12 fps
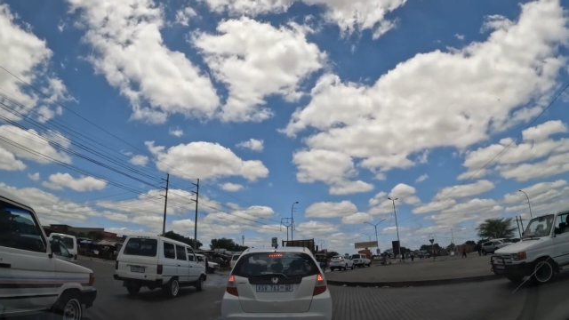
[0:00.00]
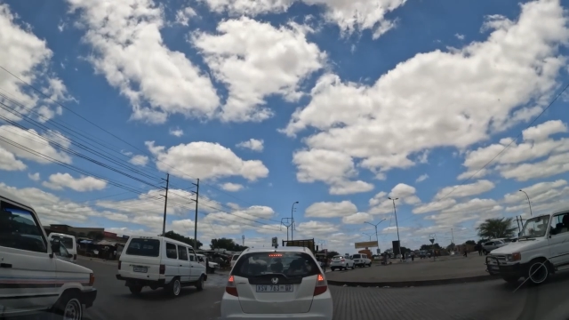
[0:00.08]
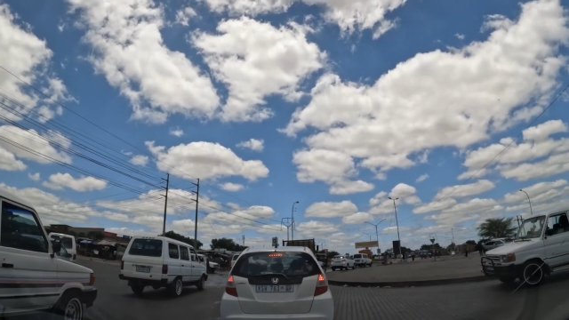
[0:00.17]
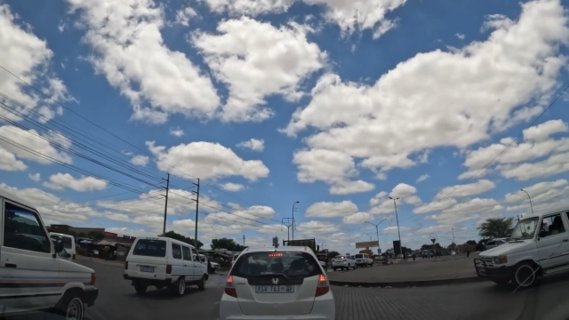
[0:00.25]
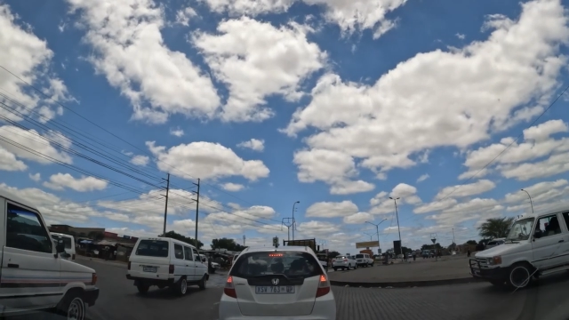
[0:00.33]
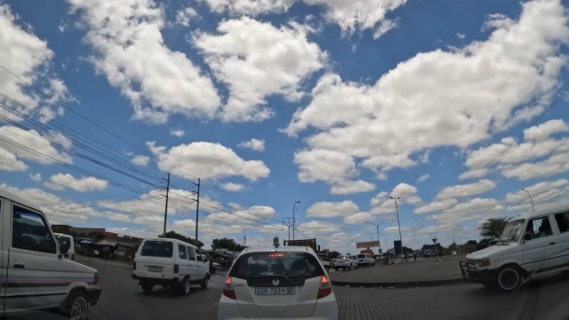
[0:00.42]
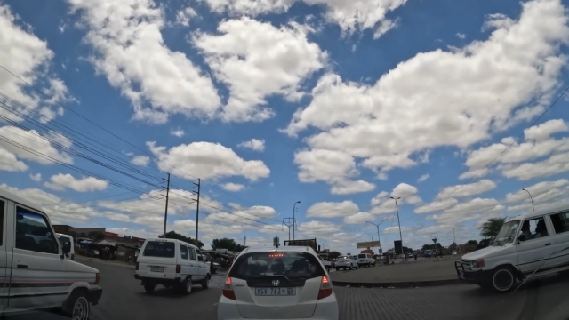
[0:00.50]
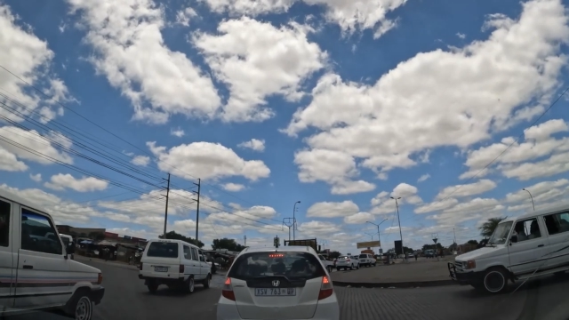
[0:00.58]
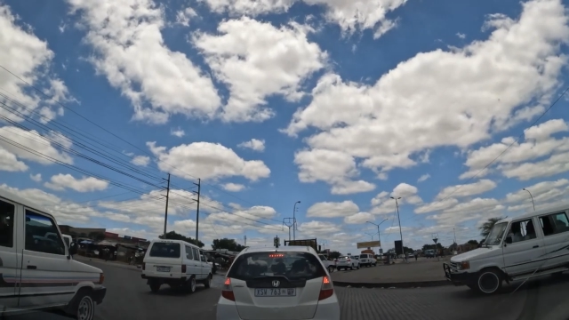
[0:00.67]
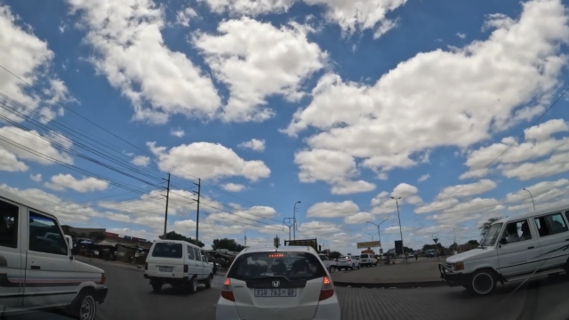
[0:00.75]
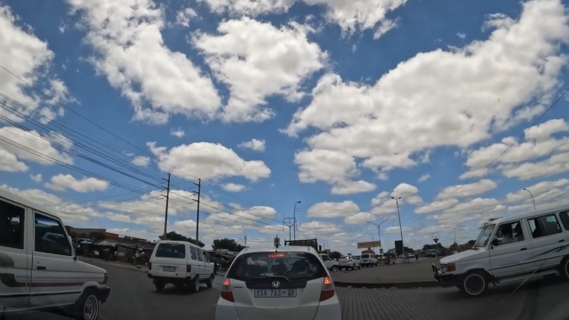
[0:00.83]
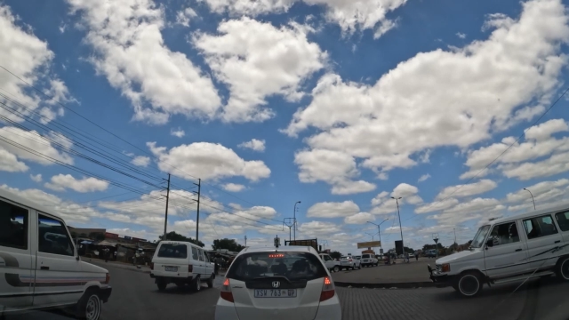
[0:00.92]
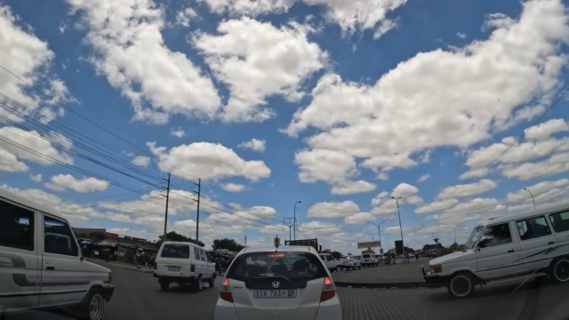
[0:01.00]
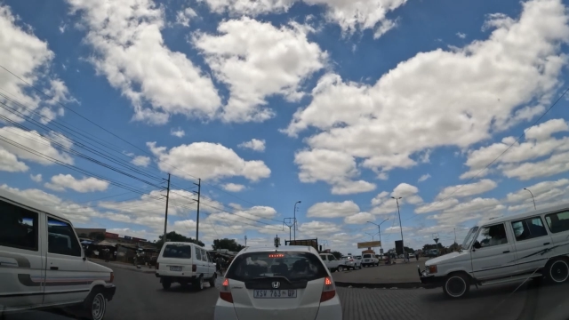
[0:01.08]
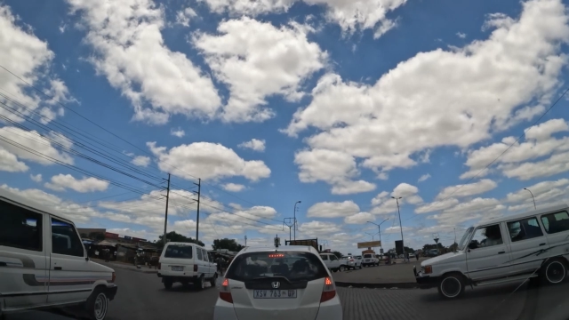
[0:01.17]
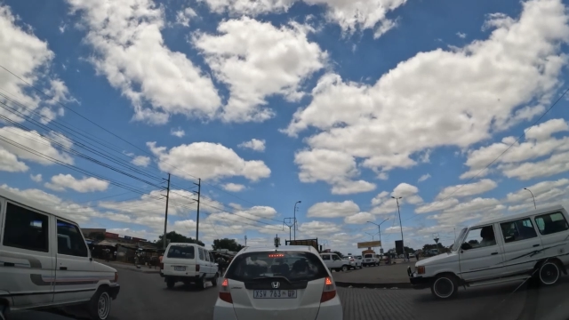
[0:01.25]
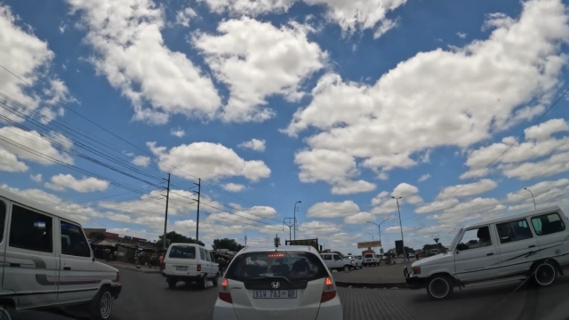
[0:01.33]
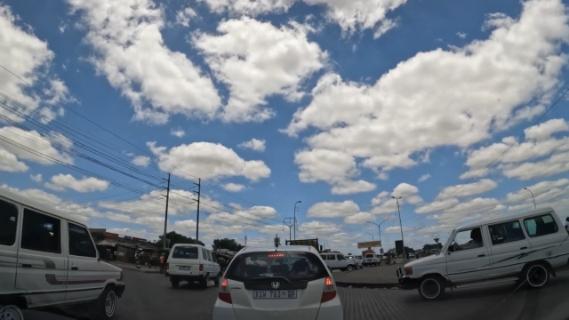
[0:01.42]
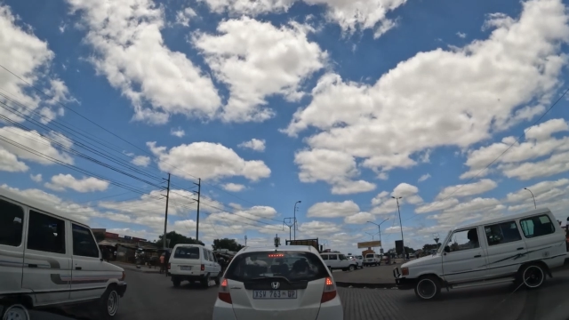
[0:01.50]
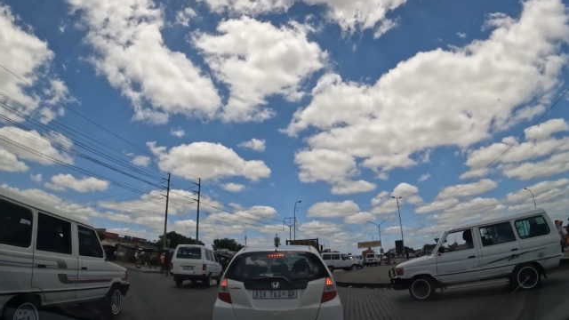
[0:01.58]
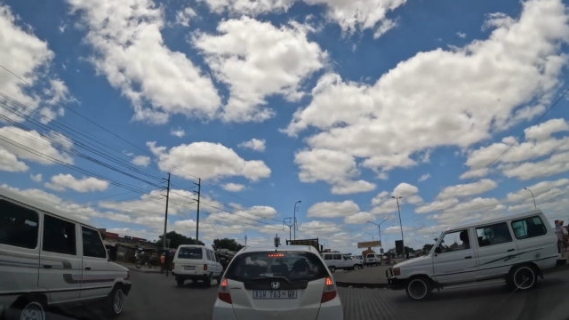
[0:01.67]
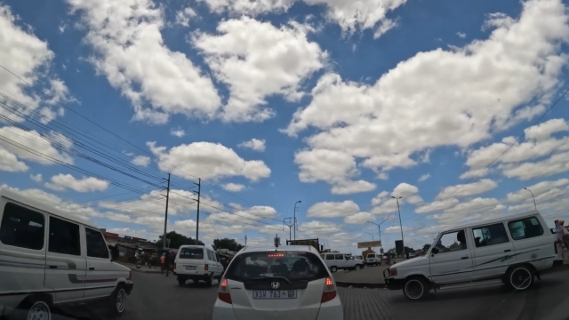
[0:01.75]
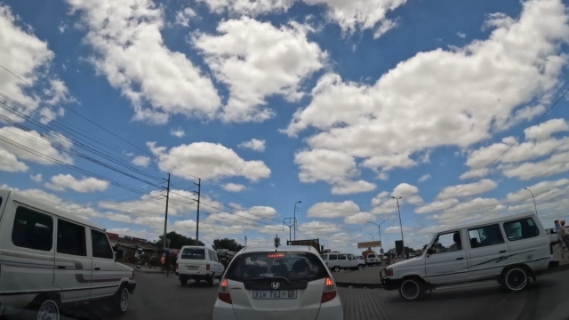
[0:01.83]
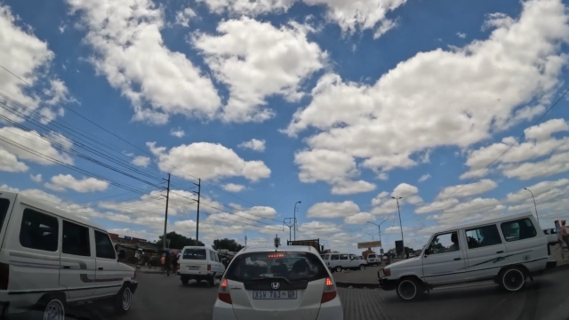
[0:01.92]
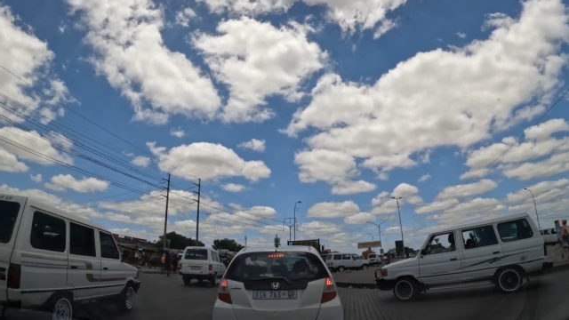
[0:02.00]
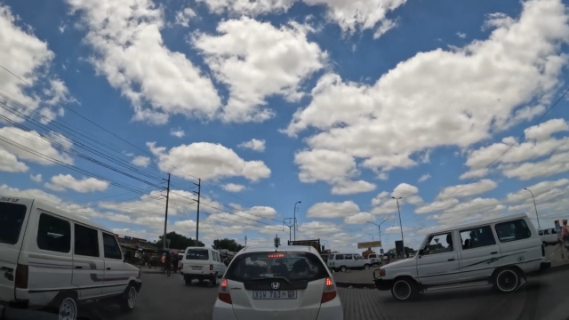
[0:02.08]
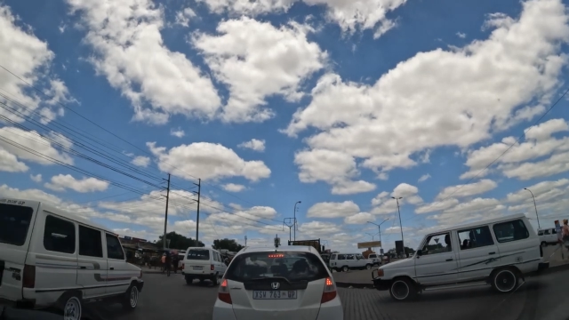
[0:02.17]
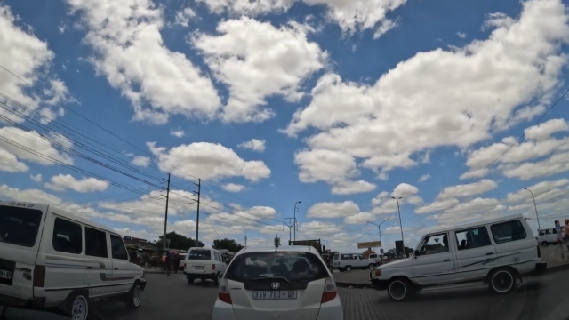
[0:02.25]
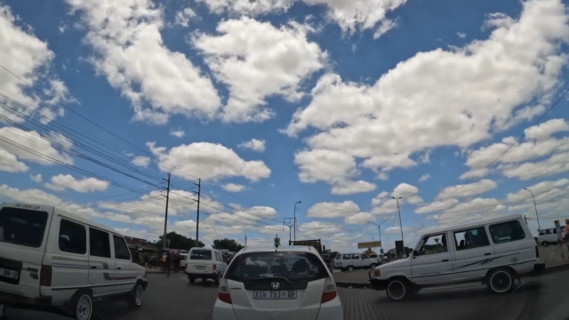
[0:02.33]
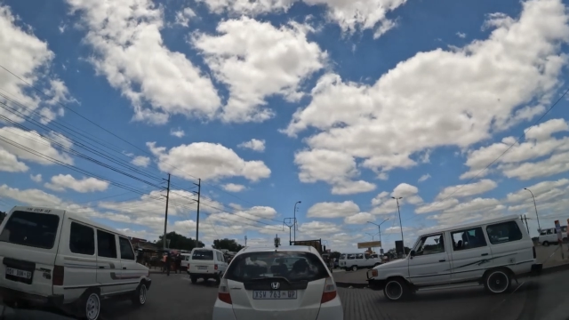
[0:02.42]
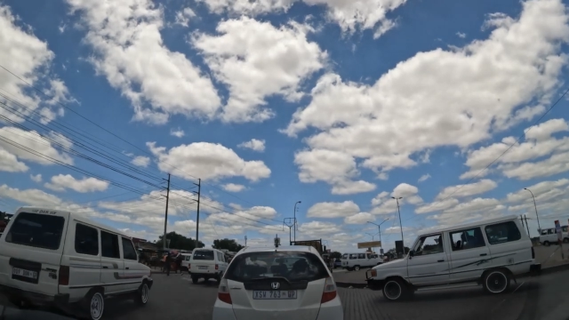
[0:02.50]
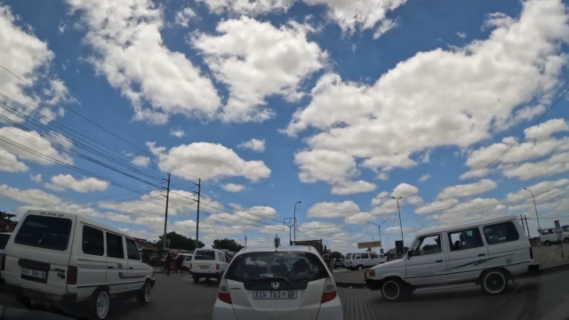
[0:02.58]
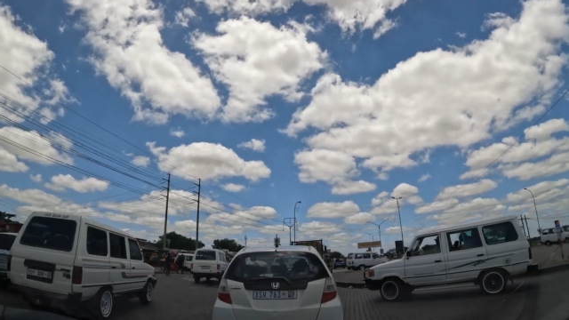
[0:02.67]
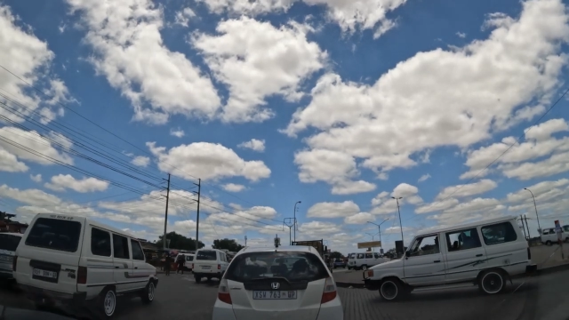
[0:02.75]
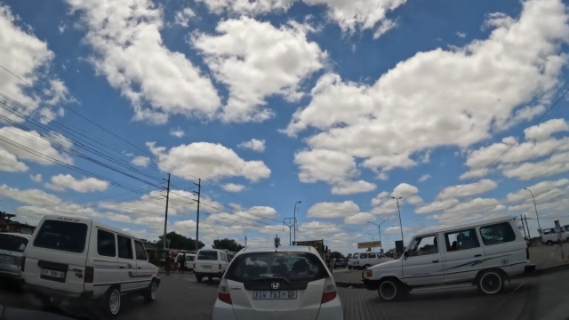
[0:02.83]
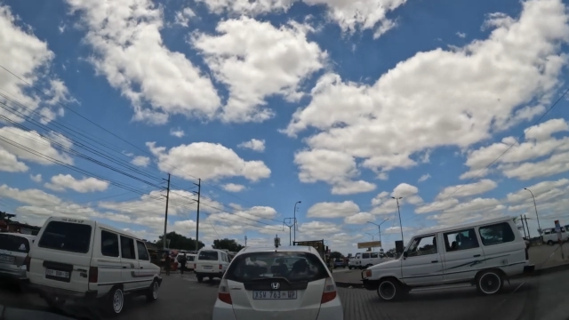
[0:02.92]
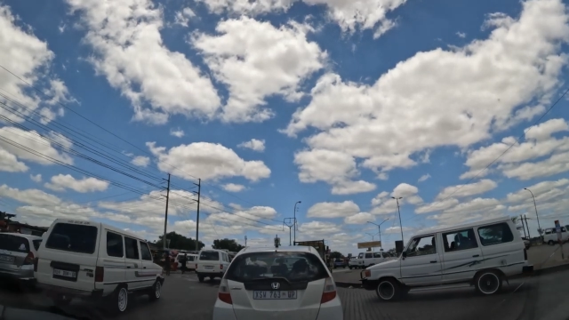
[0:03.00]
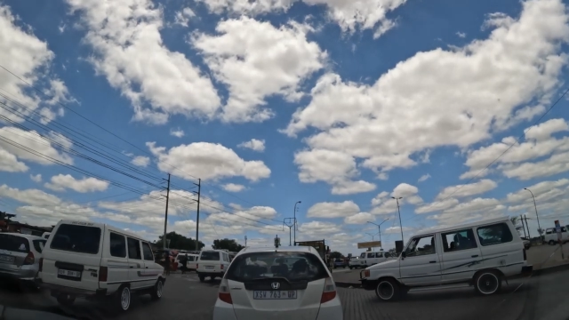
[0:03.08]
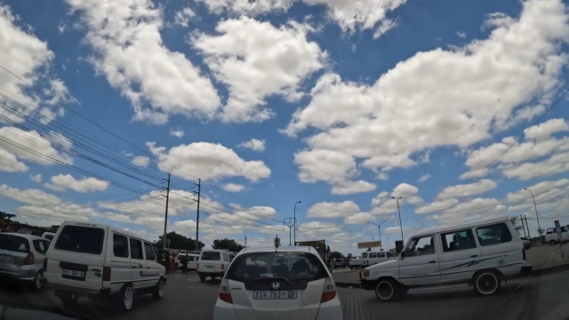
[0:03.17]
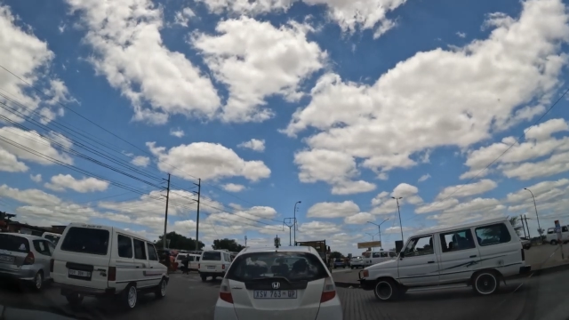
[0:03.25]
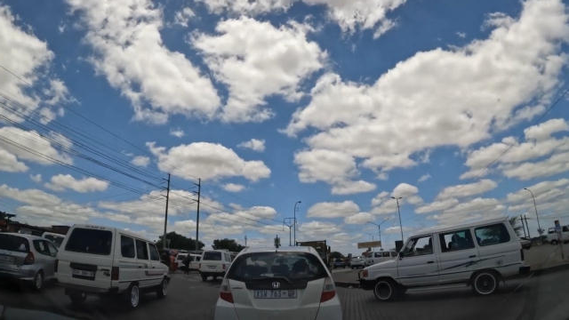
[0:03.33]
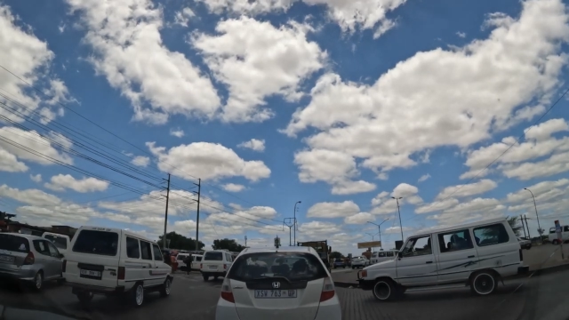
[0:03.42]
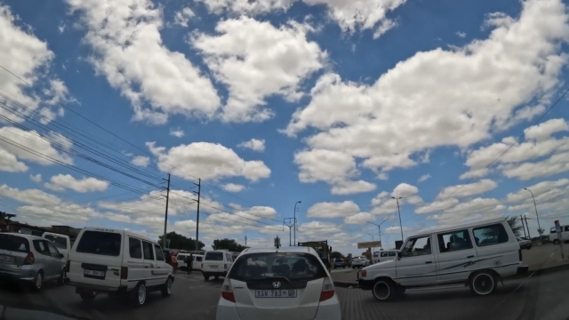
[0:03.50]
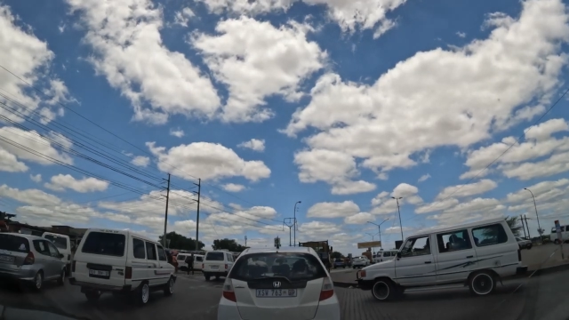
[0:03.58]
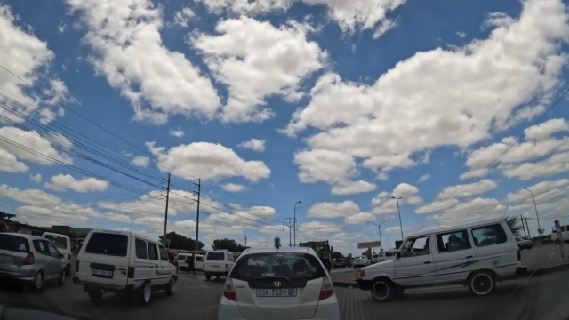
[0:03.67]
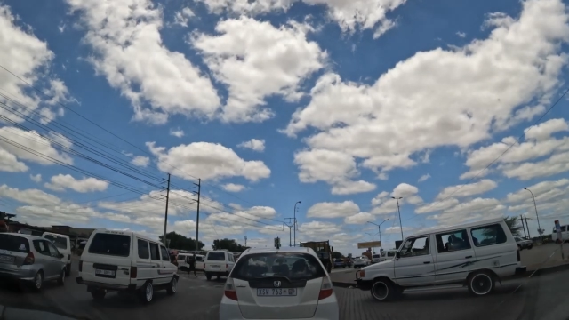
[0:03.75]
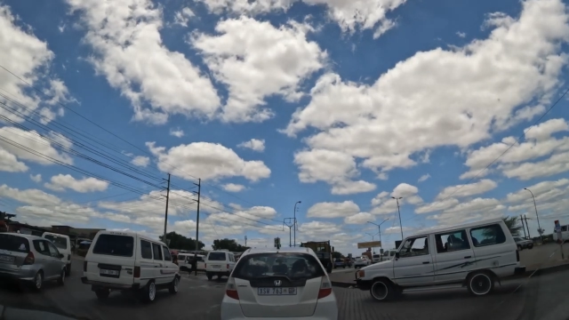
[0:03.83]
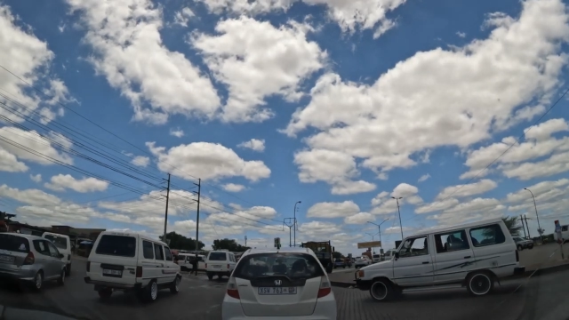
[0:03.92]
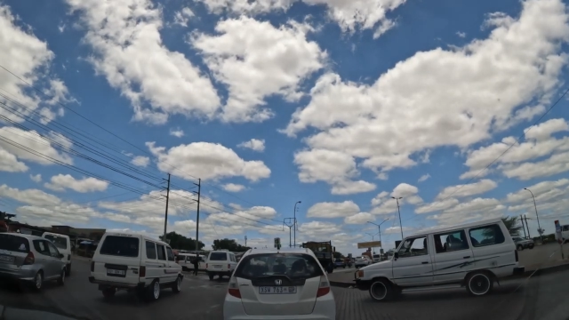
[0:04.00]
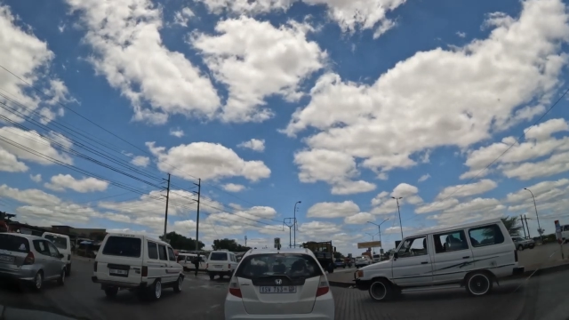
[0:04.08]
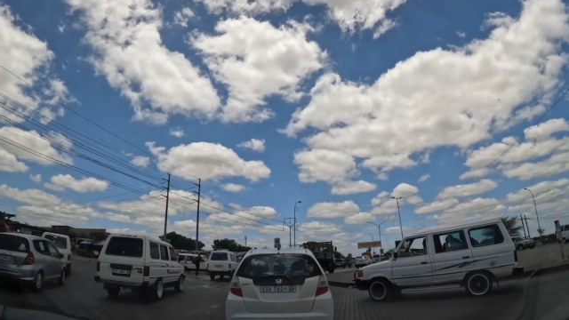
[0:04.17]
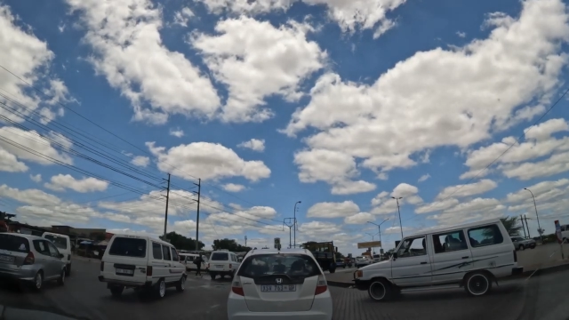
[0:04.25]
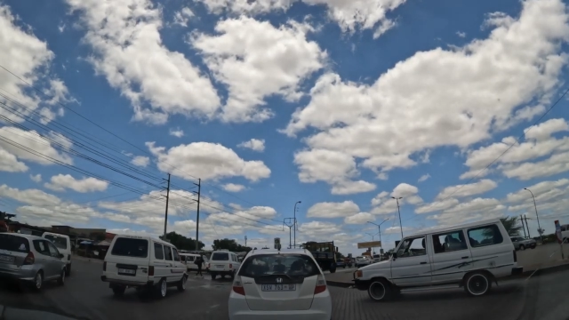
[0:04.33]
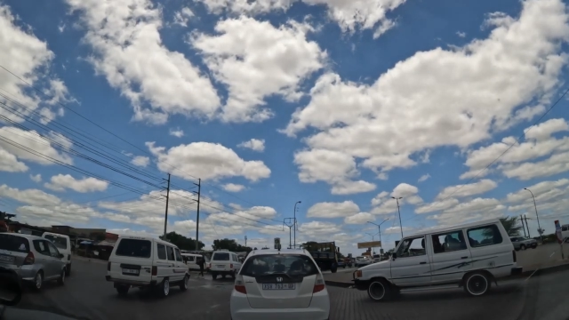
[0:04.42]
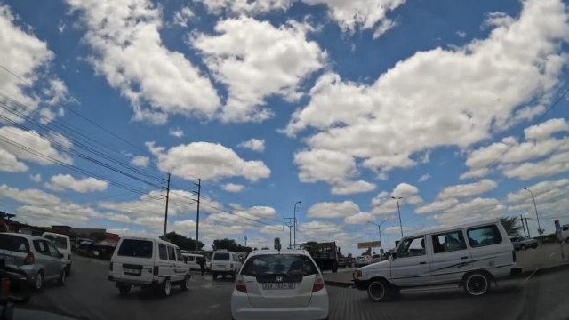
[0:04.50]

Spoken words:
Nobody's mouth can be seen.